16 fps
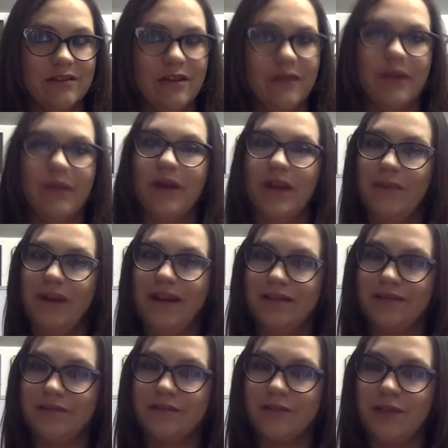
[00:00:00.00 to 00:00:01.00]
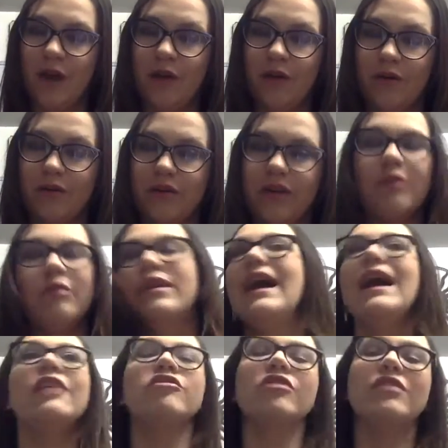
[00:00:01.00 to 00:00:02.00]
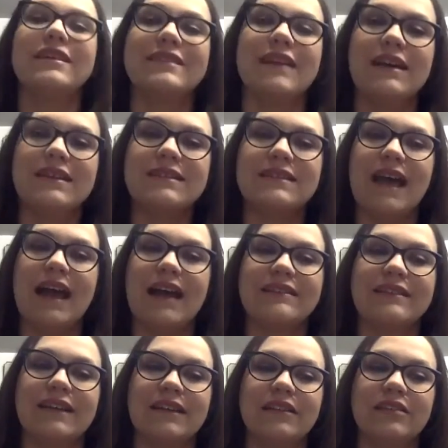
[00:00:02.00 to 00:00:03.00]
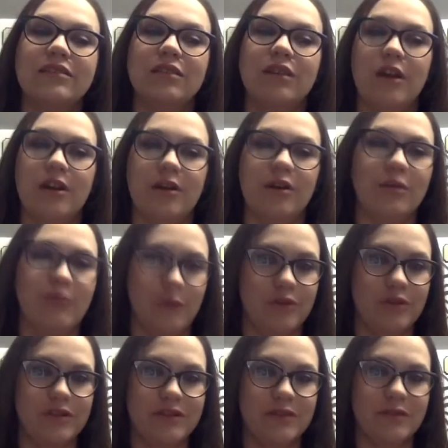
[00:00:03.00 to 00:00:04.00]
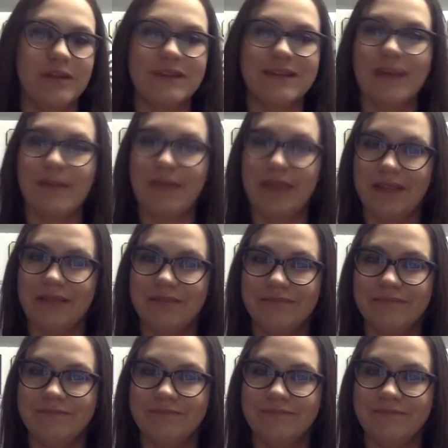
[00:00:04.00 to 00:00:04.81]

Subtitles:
Okay, wait a minute. So a reaction is us acting on our emotions. What does that mean?